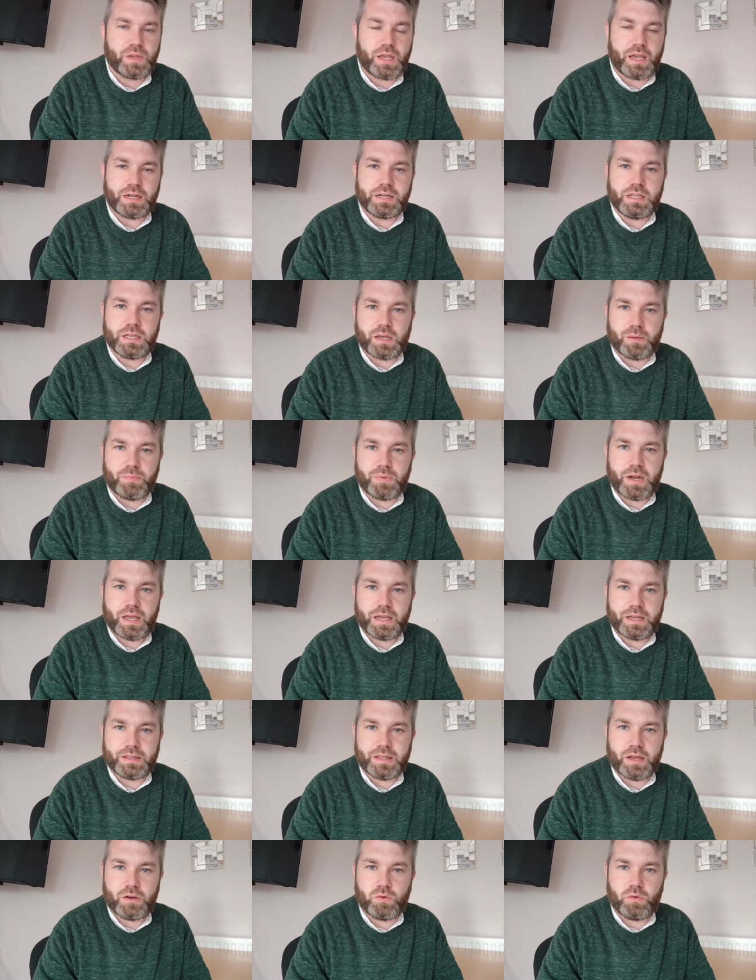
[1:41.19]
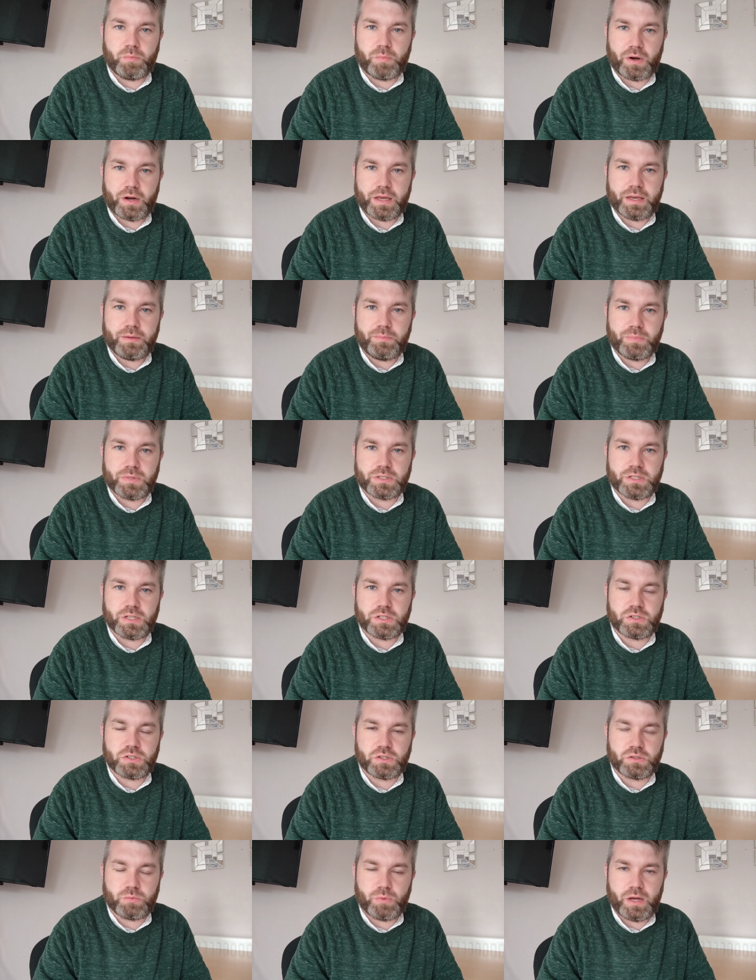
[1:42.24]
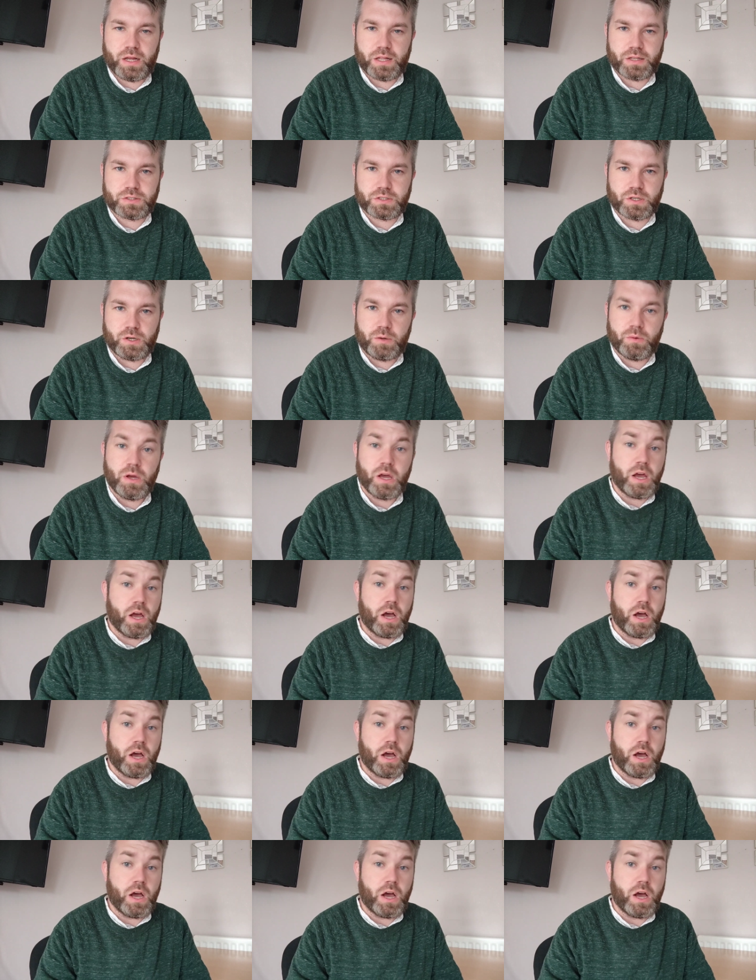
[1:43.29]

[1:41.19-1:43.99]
and he can play in that number eight position as well. So